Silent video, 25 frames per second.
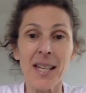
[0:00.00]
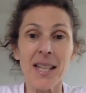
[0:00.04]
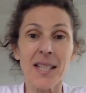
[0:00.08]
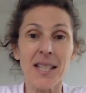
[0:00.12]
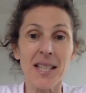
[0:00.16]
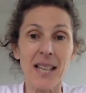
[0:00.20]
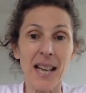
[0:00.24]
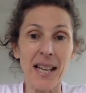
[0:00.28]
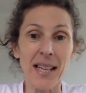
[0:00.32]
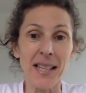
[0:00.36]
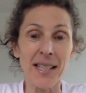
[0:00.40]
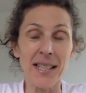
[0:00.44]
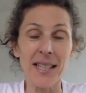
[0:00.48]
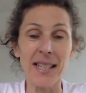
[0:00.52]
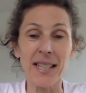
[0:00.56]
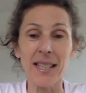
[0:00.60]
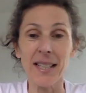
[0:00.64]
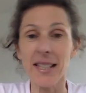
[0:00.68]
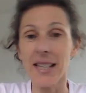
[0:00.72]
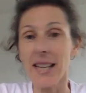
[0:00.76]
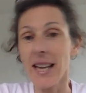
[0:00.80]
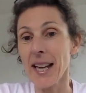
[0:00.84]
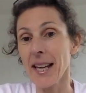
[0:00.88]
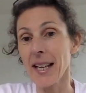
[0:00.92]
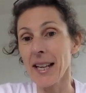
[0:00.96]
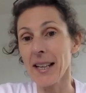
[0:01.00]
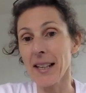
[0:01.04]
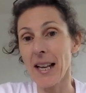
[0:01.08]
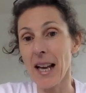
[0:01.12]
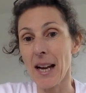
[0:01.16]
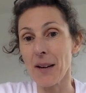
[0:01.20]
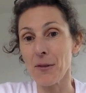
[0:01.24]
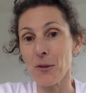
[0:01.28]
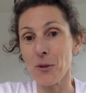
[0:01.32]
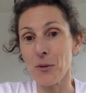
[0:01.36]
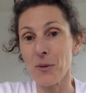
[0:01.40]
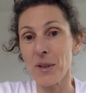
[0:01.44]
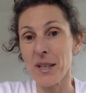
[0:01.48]
Sandy and Gail
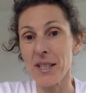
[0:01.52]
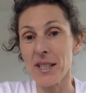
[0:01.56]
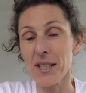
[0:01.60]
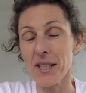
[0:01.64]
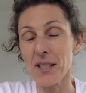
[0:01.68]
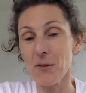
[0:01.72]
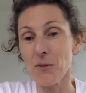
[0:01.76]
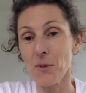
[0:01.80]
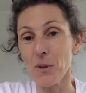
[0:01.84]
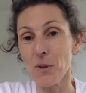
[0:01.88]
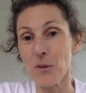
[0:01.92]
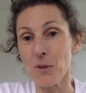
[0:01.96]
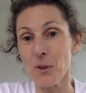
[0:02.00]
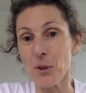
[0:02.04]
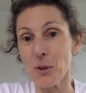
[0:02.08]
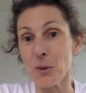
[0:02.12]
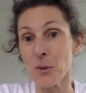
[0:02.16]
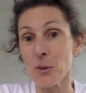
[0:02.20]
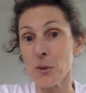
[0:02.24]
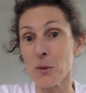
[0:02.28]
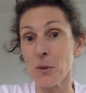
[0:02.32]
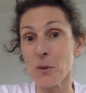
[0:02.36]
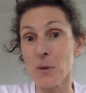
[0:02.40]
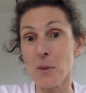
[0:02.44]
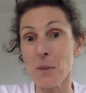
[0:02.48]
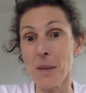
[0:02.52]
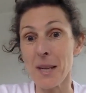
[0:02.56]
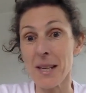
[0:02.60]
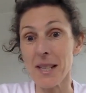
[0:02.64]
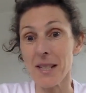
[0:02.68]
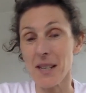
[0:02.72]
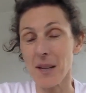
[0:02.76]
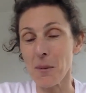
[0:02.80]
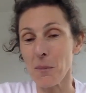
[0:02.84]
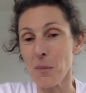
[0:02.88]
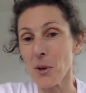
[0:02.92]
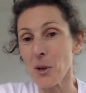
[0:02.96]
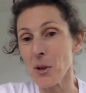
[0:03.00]
have already reviewed two
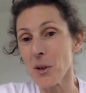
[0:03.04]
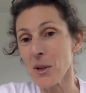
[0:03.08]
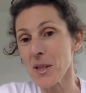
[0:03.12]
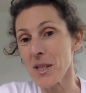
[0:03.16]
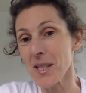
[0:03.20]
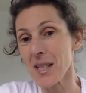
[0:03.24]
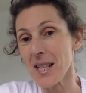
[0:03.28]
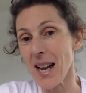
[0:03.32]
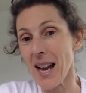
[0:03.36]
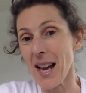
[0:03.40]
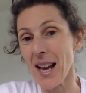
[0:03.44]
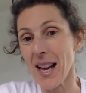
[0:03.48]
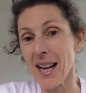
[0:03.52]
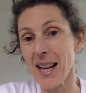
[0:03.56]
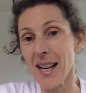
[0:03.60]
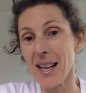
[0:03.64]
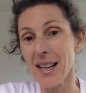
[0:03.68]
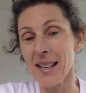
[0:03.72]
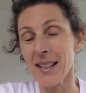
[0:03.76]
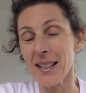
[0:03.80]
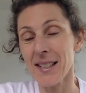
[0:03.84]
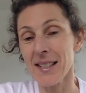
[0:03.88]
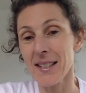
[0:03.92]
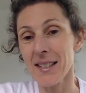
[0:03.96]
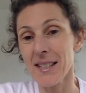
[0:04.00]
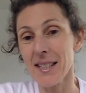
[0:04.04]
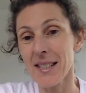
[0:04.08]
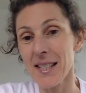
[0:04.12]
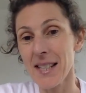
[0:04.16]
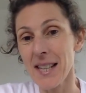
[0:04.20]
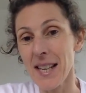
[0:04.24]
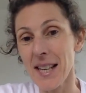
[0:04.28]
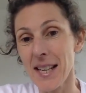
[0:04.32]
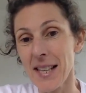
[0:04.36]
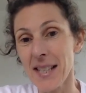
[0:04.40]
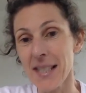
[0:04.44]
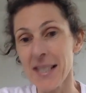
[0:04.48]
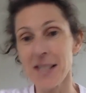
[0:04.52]
amazing books, and
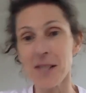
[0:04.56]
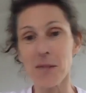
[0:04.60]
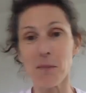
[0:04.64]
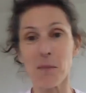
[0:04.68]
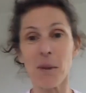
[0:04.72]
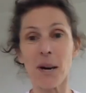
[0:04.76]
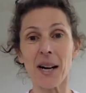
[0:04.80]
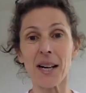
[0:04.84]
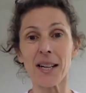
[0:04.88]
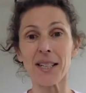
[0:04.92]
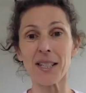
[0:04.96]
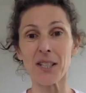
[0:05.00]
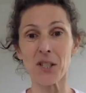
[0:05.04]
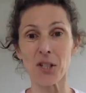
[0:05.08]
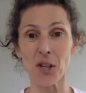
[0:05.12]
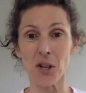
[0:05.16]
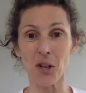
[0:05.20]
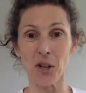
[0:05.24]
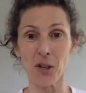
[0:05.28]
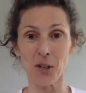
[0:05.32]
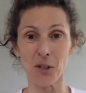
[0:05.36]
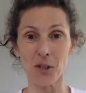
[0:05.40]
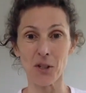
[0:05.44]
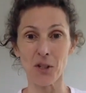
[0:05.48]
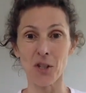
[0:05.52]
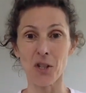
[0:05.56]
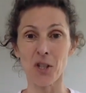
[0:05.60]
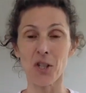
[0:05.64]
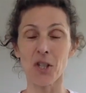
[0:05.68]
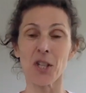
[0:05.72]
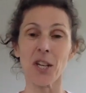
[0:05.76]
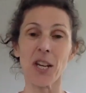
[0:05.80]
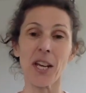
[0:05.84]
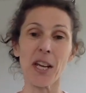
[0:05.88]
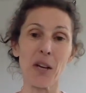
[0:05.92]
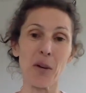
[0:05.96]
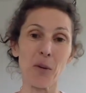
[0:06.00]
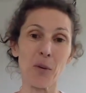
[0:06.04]
today it is my turn to
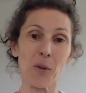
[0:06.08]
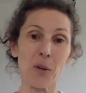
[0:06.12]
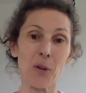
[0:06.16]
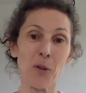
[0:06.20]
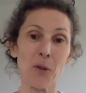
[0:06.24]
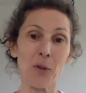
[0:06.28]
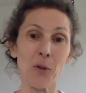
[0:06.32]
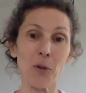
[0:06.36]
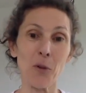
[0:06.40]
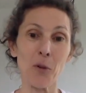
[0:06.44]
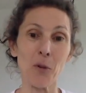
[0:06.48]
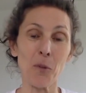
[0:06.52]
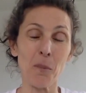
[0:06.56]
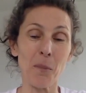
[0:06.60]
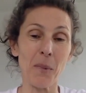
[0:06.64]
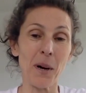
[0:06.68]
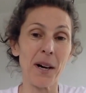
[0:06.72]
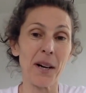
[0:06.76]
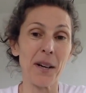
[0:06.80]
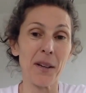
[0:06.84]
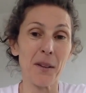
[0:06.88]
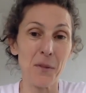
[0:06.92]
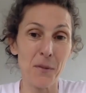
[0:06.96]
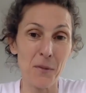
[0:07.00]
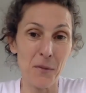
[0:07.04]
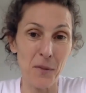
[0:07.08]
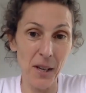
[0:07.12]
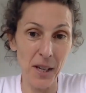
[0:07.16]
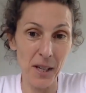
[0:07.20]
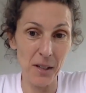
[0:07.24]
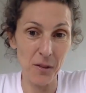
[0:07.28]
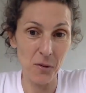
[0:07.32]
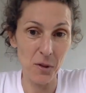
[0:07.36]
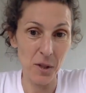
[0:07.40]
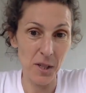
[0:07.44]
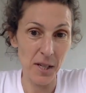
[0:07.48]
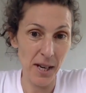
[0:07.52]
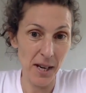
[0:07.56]
share with you my
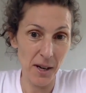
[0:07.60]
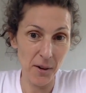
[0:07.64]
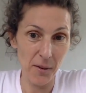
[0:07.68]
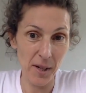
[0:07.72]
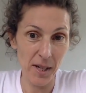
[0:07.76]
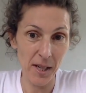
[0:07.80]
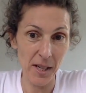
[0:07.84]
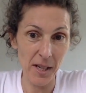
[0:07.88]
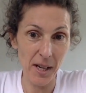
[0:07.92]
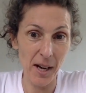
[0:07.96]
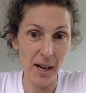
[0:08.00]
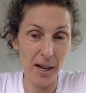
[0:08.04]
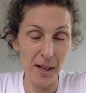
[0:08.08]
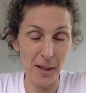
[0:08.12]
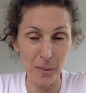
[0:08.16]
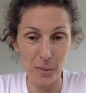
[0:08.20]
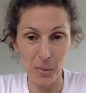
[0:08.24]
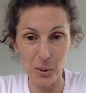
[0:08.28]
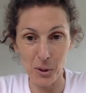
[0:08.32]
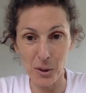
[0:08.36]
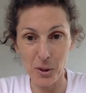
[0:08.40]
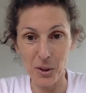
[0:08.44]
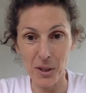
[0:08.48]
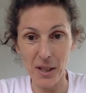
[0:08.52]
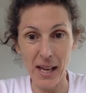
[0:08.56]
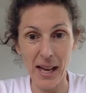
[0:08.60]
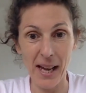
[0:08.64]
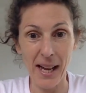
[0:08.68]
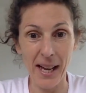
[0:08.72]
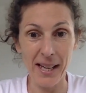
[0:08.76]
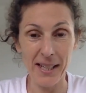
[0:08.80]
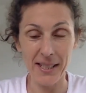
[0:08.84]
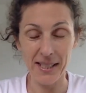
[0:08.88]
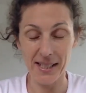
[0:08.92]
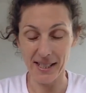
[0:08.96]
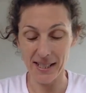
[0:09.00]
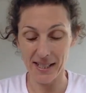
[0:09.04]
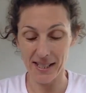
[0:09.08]
favorite Eric Carle book,
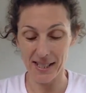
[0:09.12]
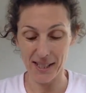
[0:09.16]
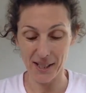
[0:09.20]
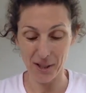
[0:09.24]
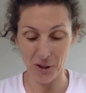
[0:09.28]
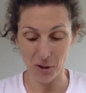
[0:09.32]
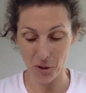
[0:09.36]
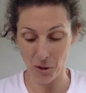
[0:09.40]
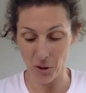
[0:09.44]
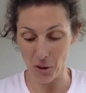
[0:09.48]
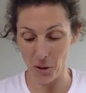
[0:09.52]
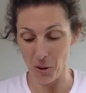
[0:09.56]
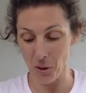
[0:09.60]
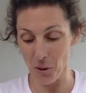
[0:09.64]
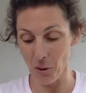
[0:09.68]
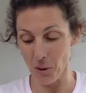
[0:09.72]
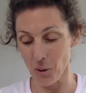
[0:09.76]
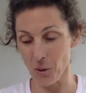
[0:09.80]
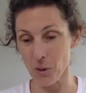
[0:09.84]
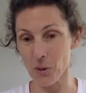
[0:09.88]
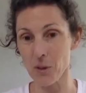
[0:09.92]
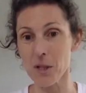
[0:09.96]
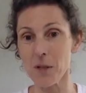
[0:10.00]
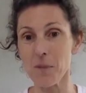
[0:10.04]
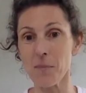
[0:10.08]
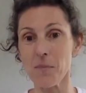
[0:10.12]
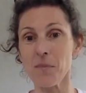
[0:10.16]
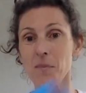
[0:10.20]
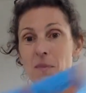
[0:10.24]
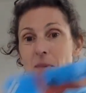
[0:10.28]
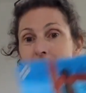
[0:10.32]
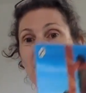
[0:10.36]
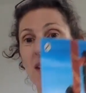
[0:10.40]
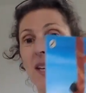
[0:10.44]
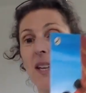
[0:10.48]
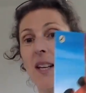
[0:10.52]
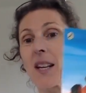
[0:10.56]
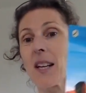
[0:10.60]
and it is called
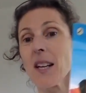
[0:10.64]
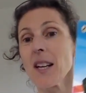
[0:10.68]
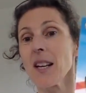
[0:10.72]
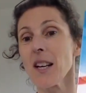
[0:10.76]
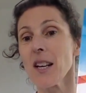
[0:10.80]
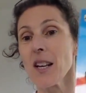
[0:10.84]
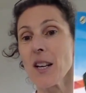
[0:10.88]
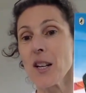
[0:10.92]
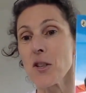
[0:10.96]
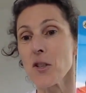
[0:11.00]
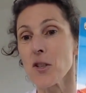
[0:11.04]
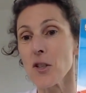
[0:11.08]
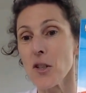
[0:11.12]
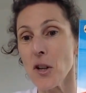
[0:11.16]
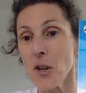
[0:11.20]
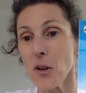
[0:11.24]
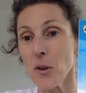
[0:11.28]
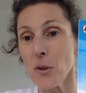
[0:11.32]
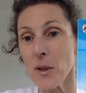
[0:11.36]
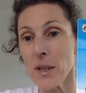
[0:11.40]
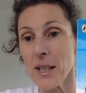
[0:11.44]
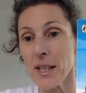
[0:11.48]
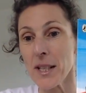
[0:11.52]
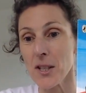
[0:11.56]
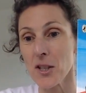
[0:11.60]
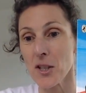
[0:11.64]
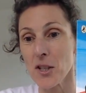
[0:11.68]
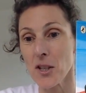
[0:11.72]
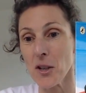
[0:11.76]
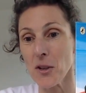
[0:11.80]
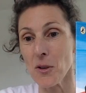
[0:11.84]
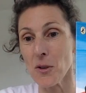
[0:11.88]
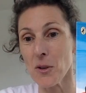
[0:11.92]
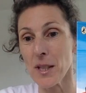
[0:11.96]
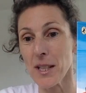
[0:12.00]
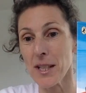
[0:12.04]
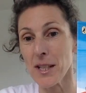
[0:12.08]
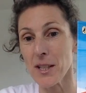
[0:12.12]
Slowly,
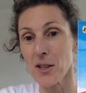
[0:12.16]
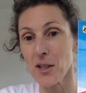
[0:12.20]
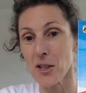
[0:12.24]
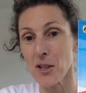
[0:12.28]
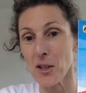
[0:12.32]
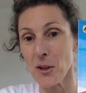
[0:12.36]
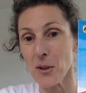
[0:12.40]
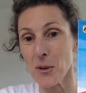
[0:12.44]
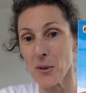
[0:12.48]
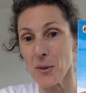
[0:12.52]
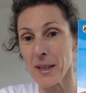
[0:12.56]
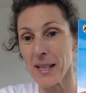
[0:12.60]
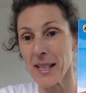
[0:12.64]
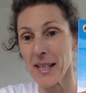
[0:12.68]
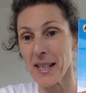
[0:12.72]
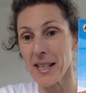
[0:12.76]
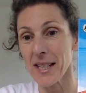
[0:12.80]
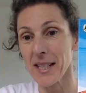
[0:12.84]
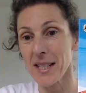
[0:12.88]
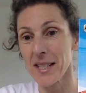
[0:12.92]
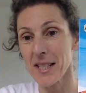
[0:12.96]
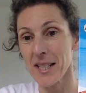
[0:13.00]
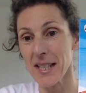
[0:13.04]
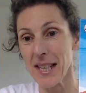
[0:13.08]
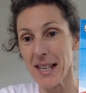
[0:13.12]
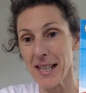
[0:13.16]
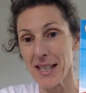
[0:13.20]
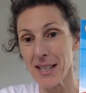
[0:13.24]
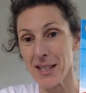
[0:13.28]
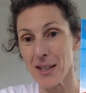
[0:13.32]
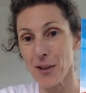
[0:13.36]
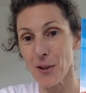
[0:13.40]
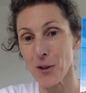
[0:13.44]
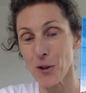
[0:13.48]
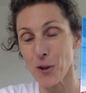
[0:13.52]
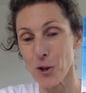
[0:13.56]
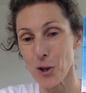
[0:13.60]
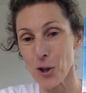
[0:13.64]
Slowly, Slowly, said
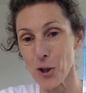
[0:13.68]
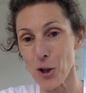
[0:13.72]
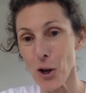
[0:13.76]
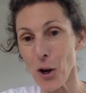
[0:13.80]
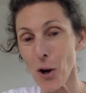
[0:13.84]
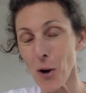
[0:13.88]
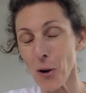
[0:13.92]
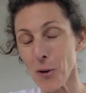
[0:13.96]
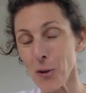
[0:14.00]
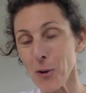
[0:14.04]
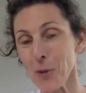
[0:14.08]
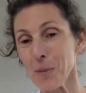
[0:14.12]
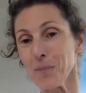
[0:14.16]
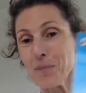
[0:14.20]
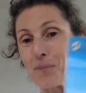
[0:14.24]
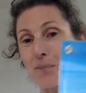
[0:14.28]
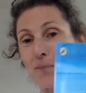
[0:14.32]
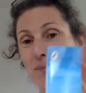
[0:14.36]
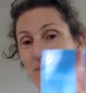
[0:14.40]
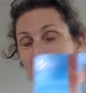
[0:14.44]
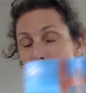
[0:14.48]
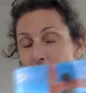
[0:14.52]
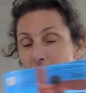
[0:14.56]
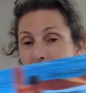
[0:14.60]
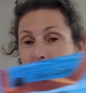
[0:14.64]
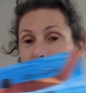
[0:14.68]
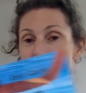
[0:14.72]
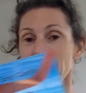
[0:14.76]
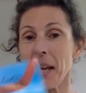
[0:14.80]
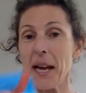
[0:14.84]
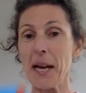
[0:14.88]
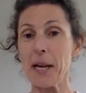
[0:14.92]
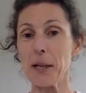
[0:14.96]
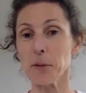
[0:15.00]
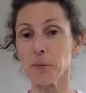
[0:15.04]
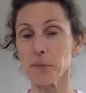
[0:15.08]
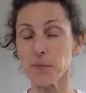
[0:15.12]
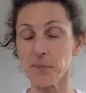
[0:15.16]
the Sloth.
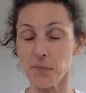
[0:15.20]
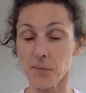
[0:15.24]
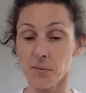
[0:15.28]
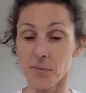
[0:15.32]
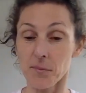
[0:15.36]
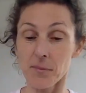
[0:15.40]
Now,